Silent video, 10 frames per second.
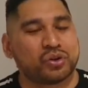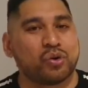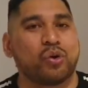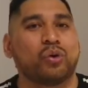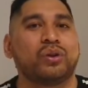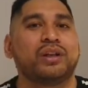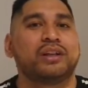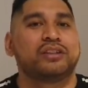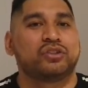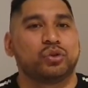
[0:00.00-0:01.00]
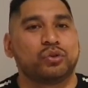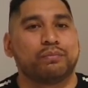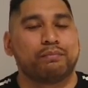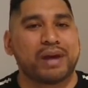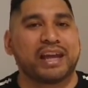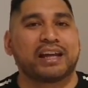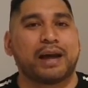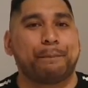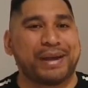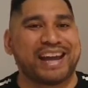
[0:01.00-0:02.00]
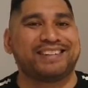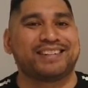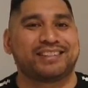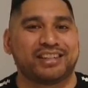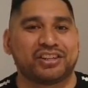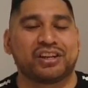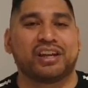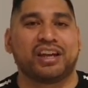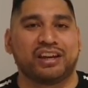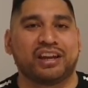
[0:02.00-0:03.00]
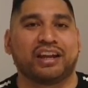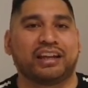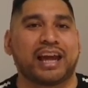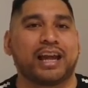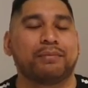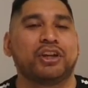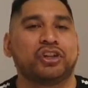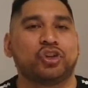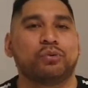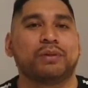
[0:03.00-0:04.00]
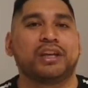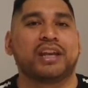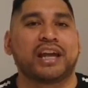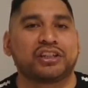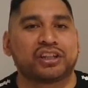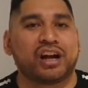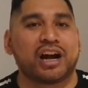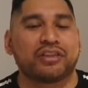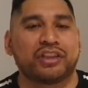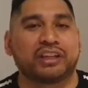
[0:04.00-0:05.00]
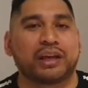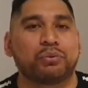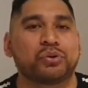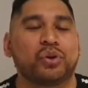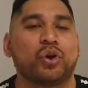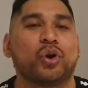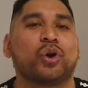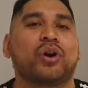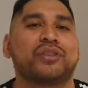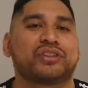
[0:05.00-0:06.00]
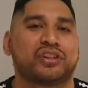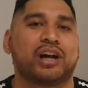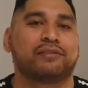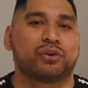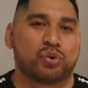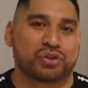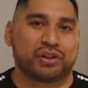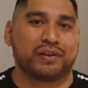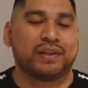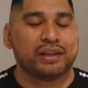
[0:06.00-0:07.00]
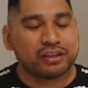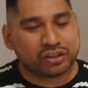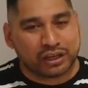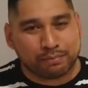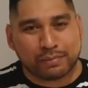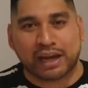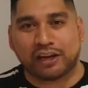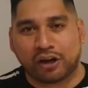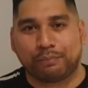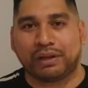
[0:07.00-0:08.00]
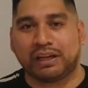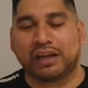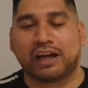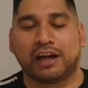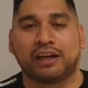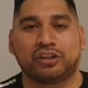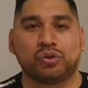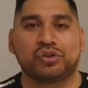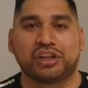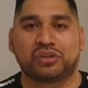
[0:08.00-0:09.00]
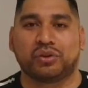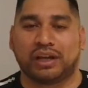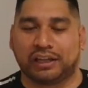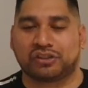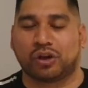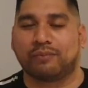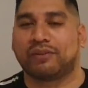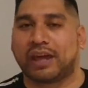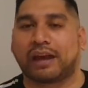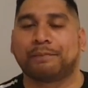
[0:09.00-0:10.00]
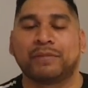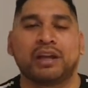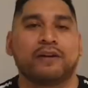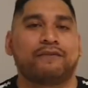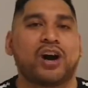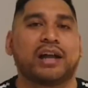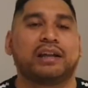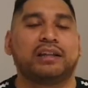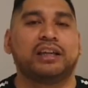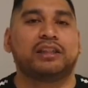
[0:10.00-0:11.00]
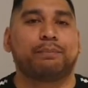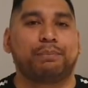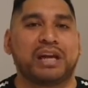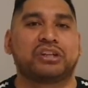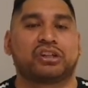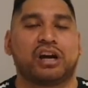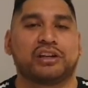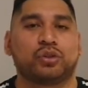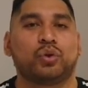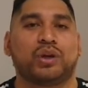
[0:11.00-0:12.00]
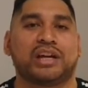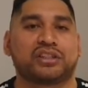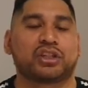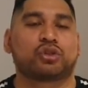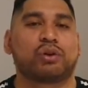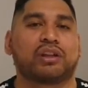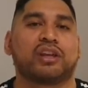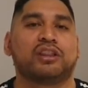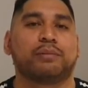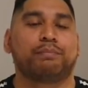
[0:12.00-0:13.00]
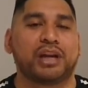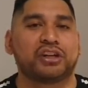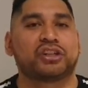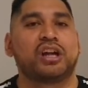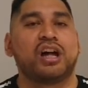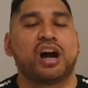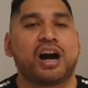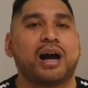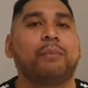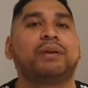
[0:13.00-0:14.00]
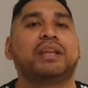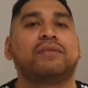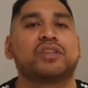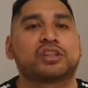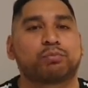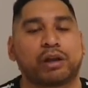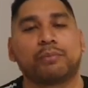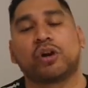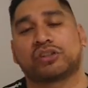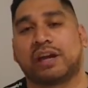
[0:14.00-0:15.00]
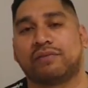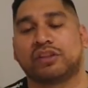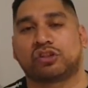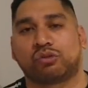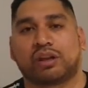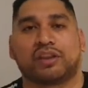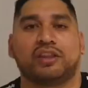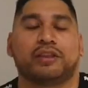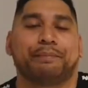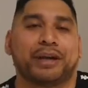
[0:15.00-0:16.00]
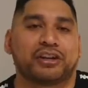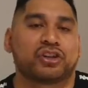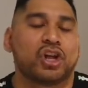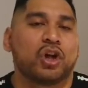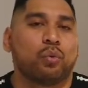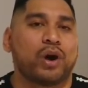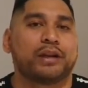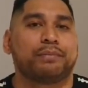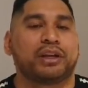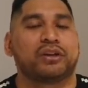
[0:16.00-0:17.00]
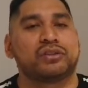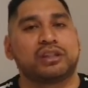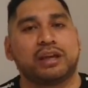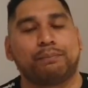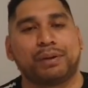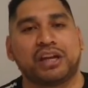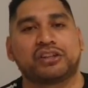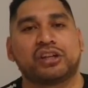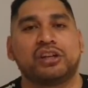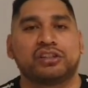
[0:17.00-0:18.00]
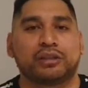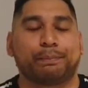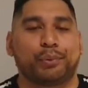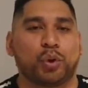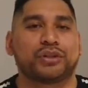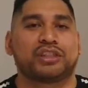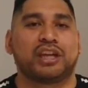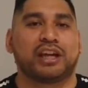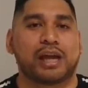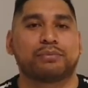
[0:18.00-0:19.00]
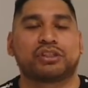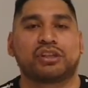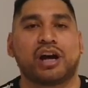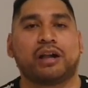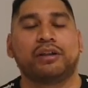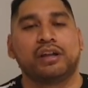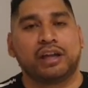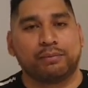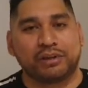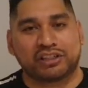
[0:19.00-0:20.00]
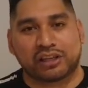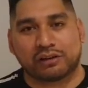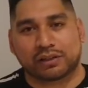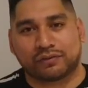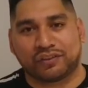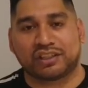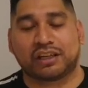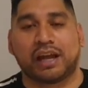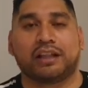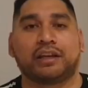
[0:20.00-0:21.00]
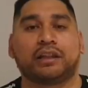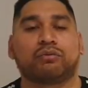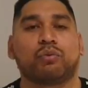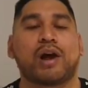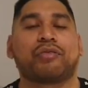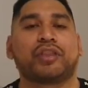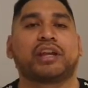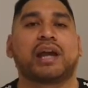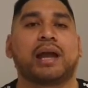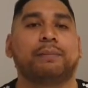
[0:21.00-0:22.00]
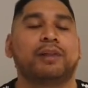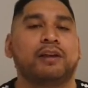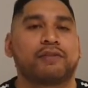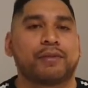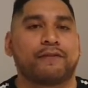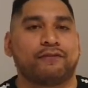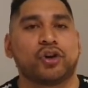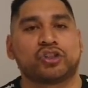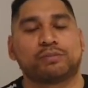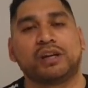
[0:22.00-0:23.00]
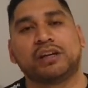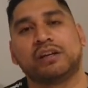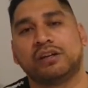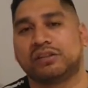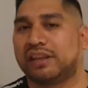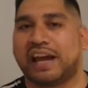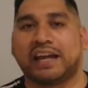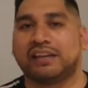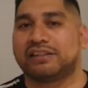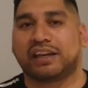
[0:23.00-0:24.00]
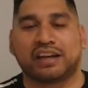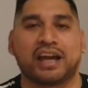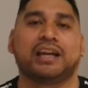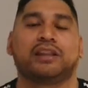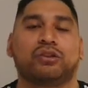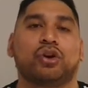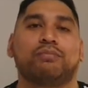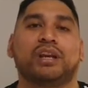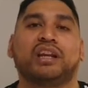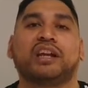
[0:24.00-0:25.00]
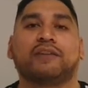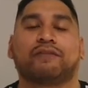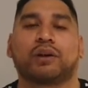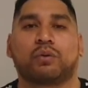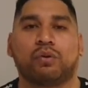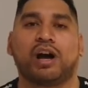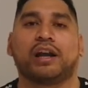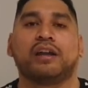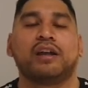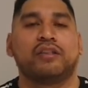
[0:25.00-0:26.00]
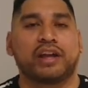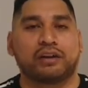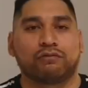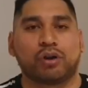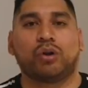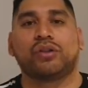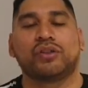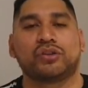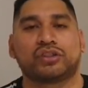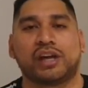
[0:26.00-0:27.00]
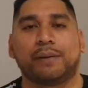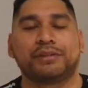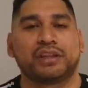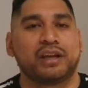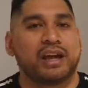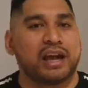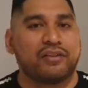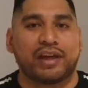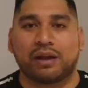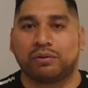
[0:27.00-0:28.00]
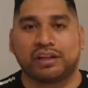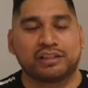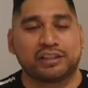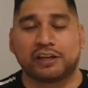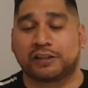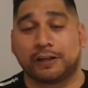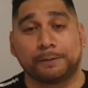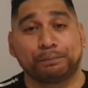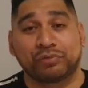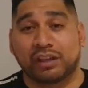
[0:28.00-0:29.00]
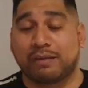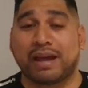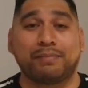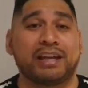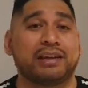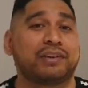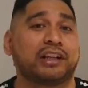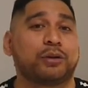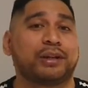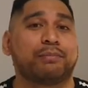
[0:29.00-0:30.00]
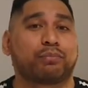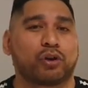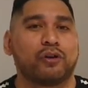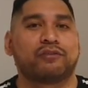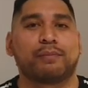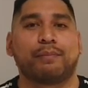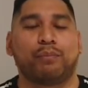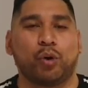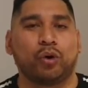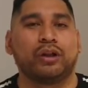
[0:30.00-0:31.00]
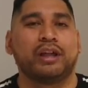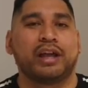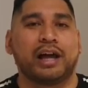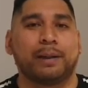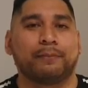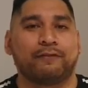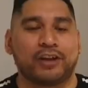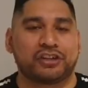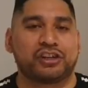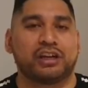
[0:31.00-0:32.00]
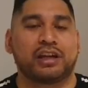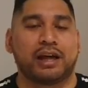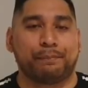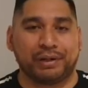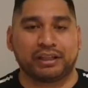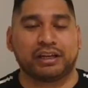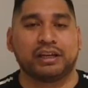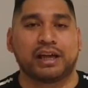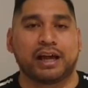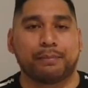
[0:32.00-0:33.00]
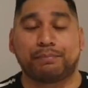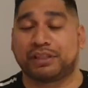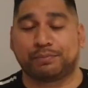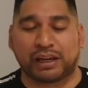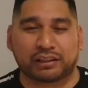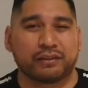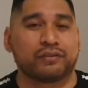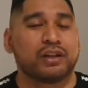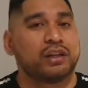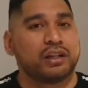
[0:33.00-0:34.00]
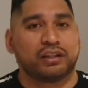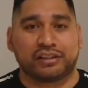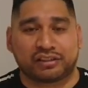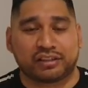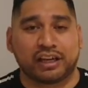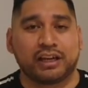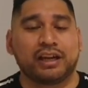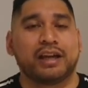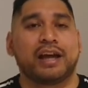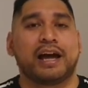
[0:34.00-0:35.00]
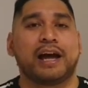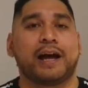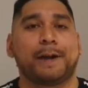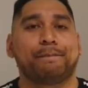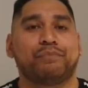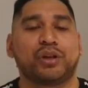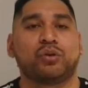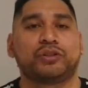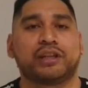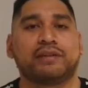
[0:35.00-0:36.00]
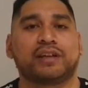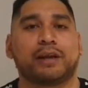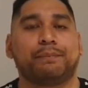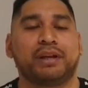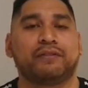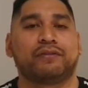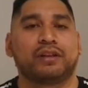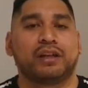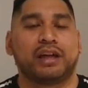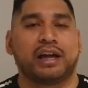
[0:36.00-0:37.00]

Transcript: call to make a bad decision in a game. Human nature, I think they will err on the side of caution. So he may not be a huge issue here. Let's hope for that. Finally, the bench, guys. Who has the strength in the bench? I believe the Springboks have the strength in the bench. One, because their bench supports their game style. It means that there is physicality throughout the game from the first minute to the 82nd, 83rd minute if required. They can roll on those subs, and they will essentially, they may be even a little bit improved from a ball fetching ability perspective. Let's see. But also they've got a bit of